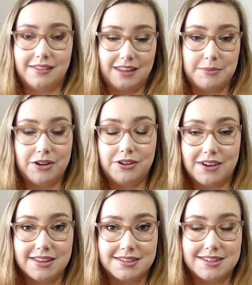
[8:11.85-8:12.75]
Let me know your
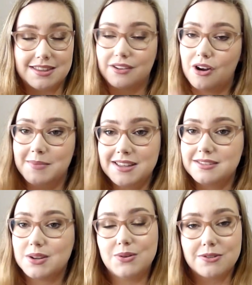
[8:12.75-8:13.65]
answers in the
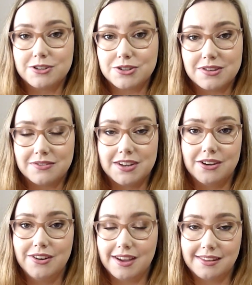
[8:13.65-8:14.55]
comments, or do the
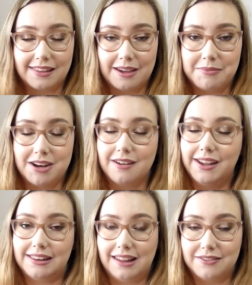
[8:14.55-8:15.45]
video and let me know.
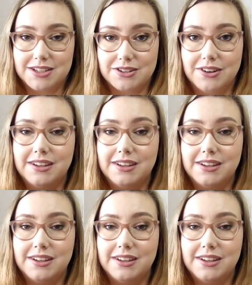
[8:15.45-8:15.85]
I'd love to know.